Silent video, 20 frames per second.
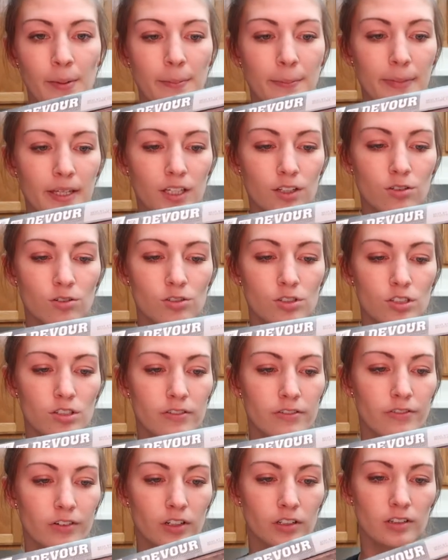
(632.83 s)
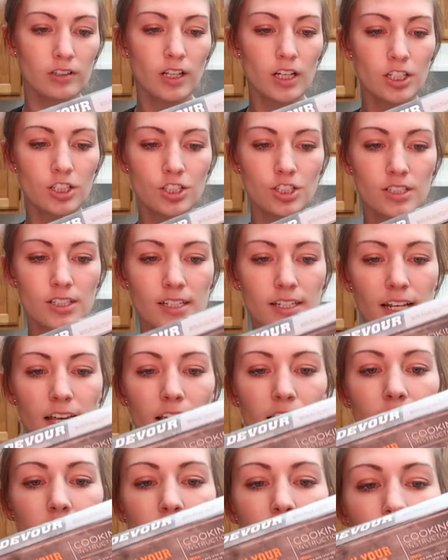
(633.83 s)
Meals for lunch to
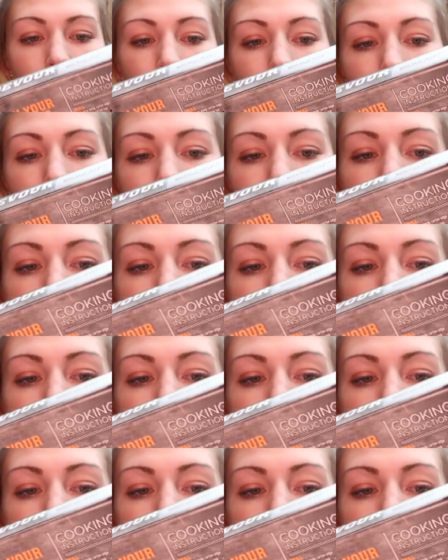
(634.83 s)
take, turkey,